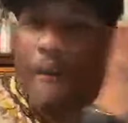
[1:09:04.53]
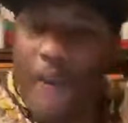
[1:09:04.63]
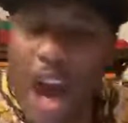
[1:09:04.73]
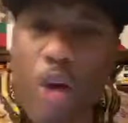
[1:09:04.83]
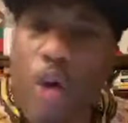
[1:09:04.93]

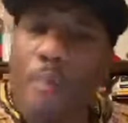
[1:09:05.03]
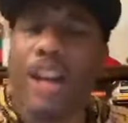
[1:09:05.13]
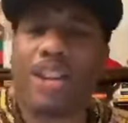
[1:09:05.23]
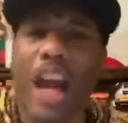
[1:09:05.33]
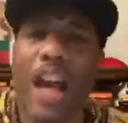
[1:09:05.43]
federal
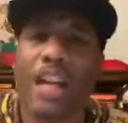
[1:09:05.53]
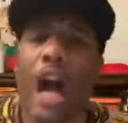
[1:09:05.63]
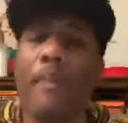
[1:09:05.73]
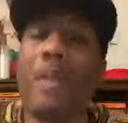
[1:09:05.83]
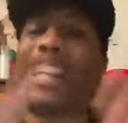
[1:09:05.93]
military
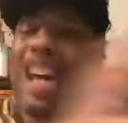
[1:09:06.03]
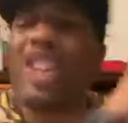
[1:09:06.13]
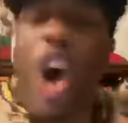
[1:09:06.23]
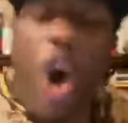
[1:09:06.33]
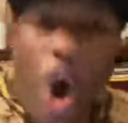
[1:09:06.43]
government
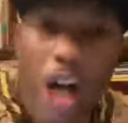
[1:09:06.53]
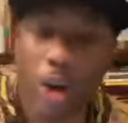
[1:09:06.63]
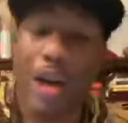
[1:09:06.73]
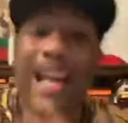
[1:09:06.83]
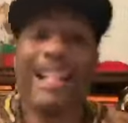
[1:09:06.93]
because of
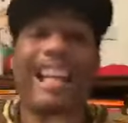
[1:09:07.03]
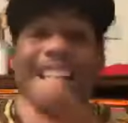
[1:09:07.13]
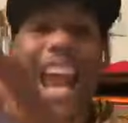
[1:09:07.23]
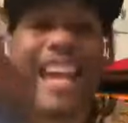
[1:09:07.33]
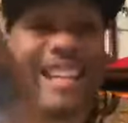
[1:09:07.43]
oil that
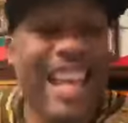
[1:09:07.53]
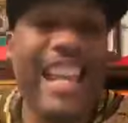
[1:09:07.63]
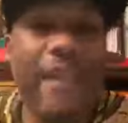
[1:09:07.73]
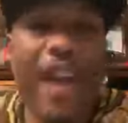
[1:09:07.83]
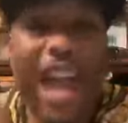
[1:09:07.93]
they
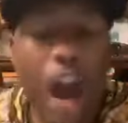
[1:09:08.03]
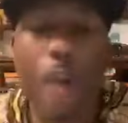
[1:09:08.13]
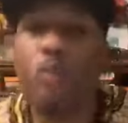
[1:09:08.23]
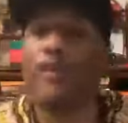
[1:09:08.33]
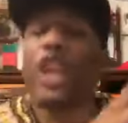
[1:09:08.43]
didn't even
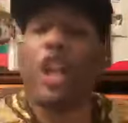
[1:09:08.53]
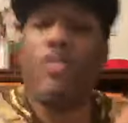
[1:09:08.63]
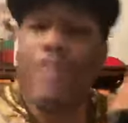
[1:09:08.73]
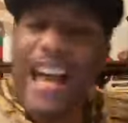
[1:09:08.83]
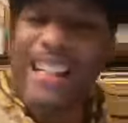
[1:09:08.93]
help with the
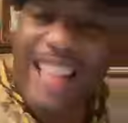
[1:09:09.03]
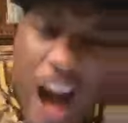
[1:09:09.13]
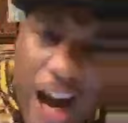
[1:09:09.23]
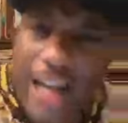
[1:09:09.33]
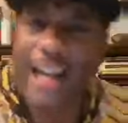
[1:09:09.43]

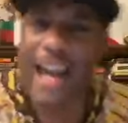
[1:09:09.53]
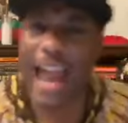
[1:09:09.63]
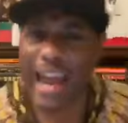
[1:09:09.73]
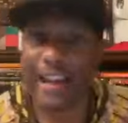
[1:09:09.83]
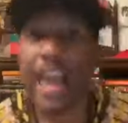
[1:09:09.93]
humanitarian
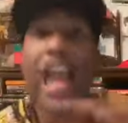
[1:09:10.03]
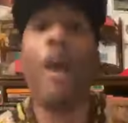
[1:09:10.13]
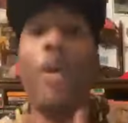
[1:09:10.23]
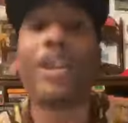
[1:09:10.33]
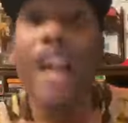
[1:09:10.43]
aid.
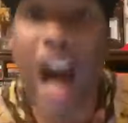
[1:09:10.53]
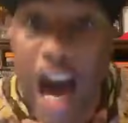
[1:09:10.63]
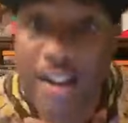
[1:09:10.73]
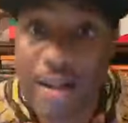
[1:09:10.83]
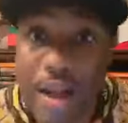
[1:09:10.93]
It was
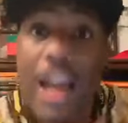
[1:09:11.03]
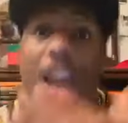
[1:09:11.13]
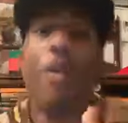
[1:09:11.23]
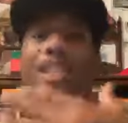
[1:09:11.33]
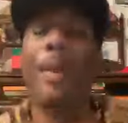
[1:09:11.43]
us.
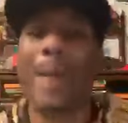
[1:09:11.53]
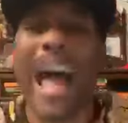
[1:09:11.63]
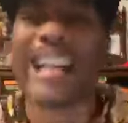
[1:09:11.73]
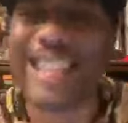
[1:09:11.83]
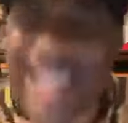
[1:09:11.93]
It was the
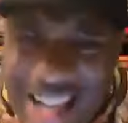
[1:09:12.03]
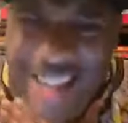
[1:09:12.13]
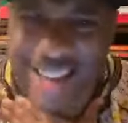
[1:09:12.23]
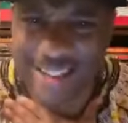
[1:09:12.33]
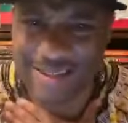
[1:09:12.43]
black
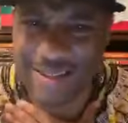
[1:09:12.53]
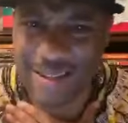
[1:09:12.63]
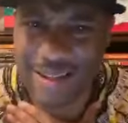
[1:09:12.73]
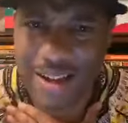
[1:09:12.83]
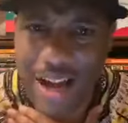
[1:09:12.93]
citizens,
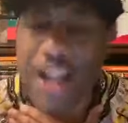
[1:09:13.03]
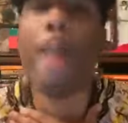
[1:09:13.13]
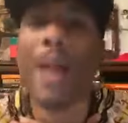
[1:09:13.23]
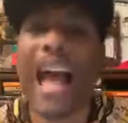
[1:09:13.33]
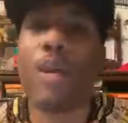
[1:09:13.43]

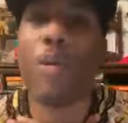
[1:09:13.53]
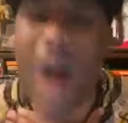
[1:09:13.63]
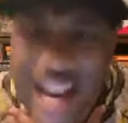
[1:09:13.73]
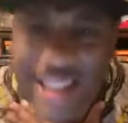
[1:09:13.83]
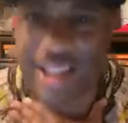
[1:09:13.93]
the black
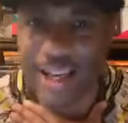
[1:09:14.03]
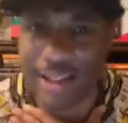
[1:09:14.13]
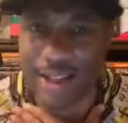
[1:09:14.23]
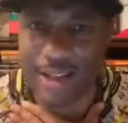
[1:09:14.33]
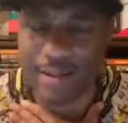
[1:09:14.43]
white
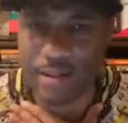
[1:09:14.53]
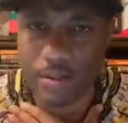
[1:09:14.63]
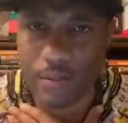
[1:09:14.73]
citizens,